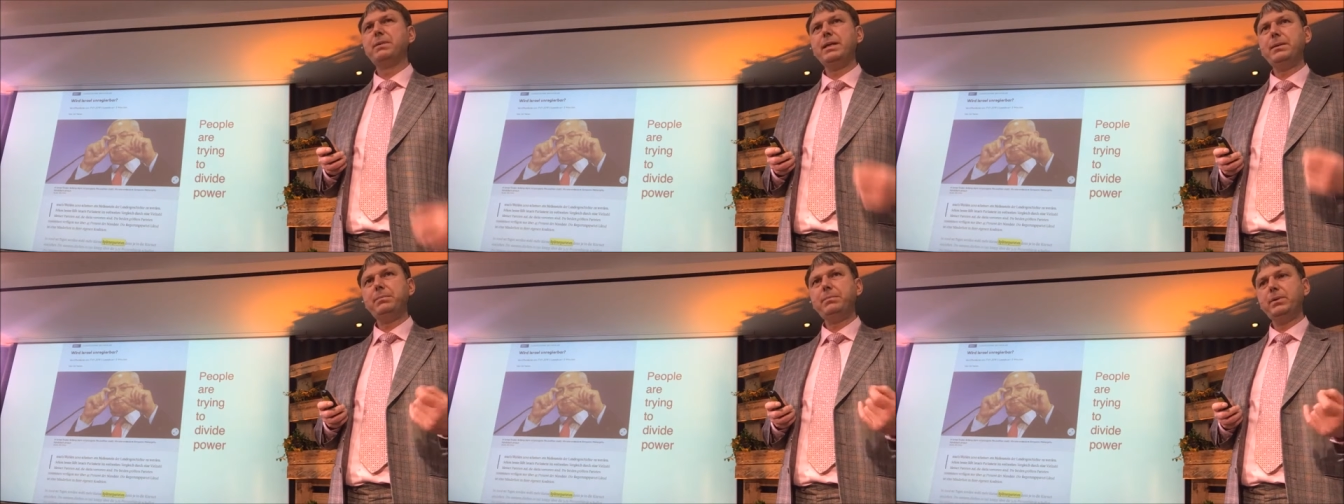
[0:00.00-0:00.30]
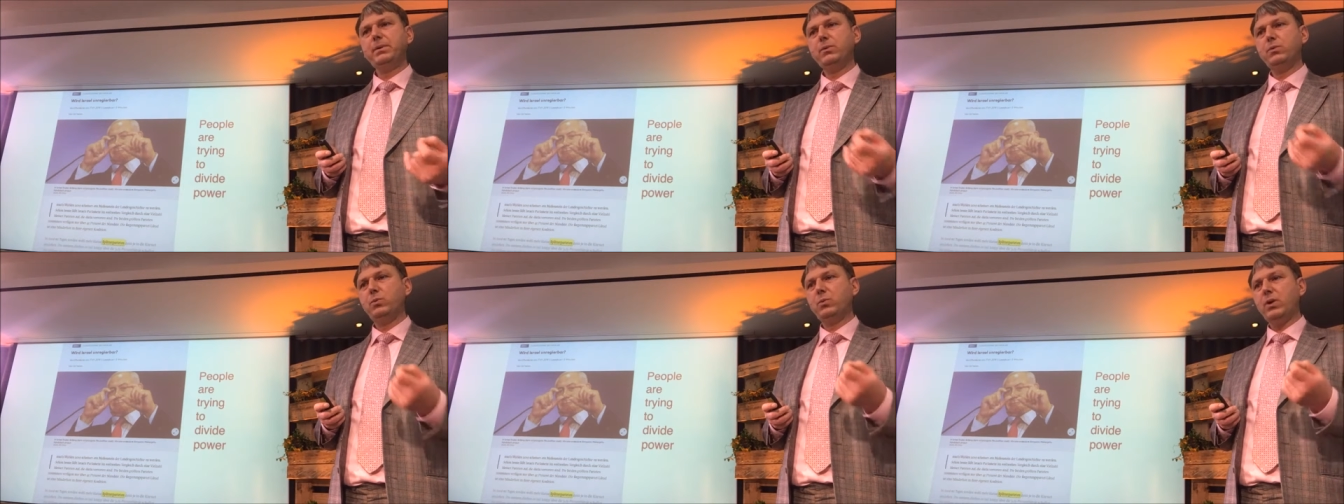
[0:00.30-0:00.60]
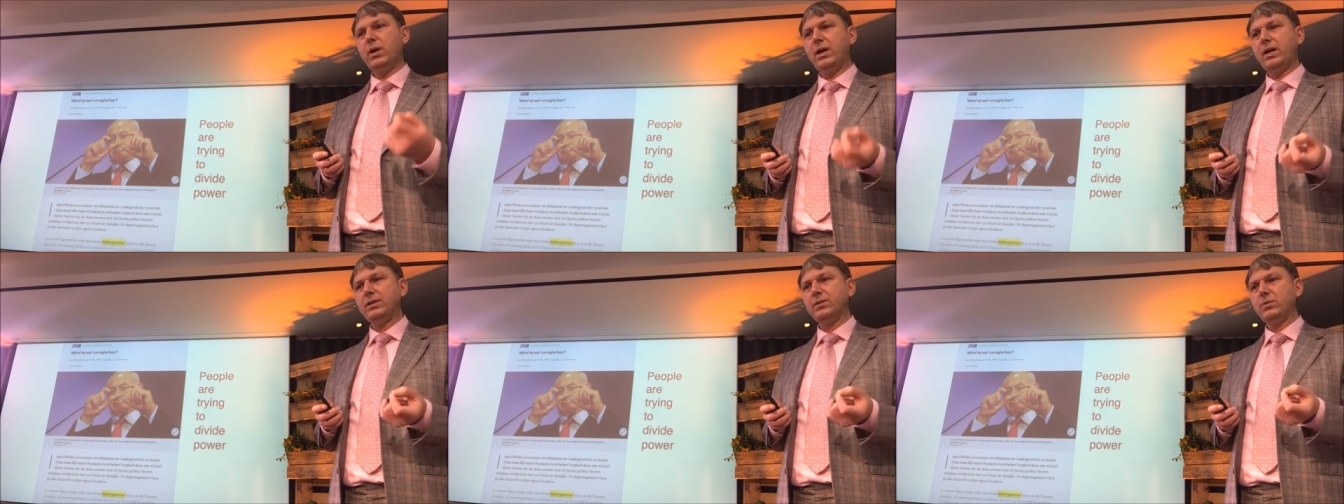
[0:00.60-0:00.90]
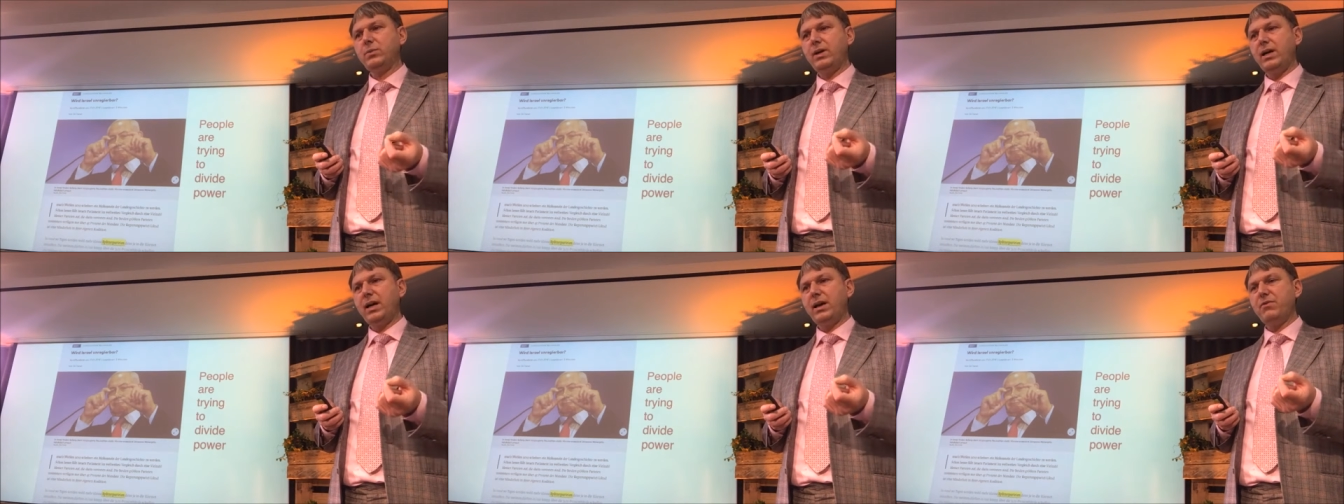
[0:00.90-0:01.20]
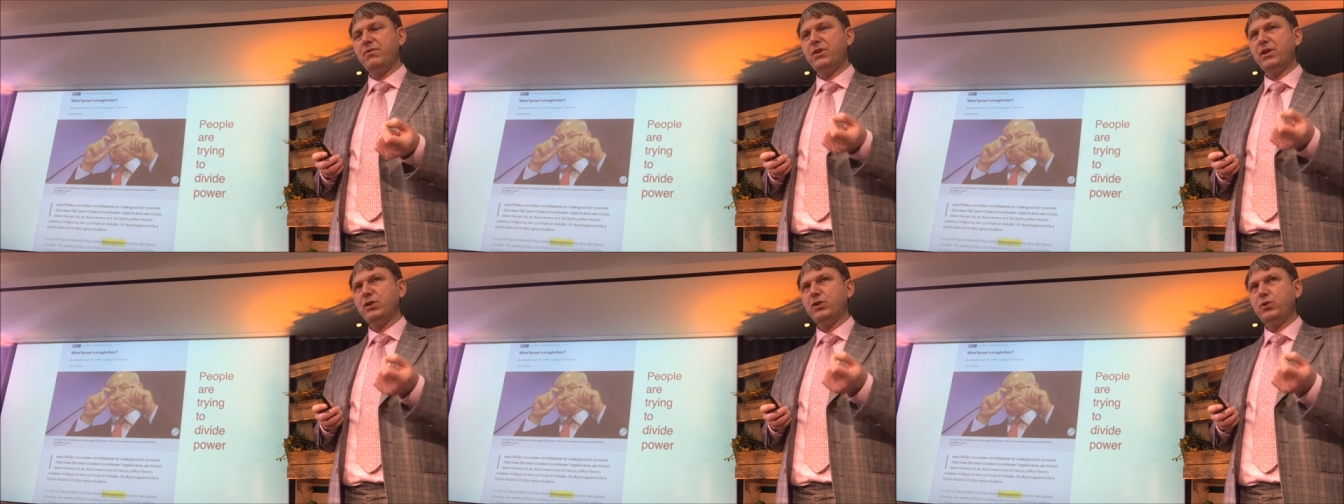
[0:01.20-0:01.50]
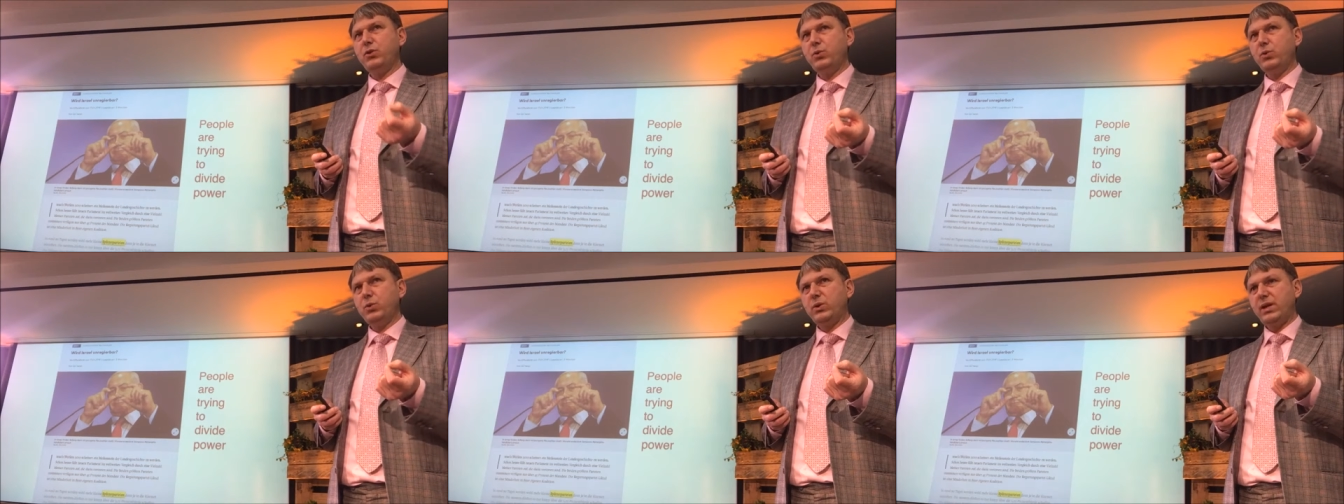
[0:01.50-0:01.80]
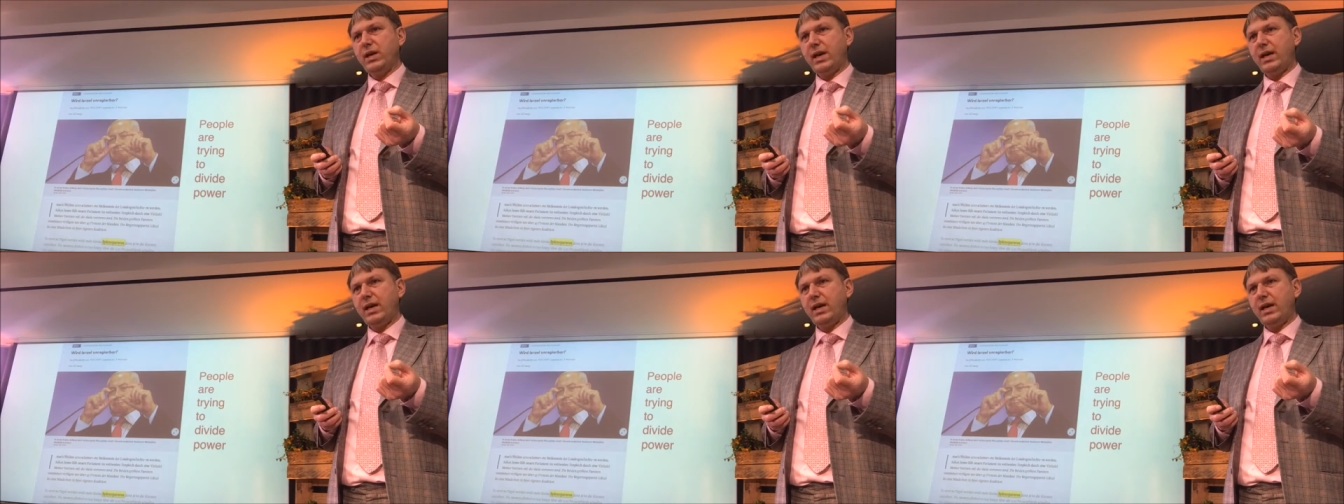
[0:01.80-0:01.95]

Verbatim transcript: people want to have a new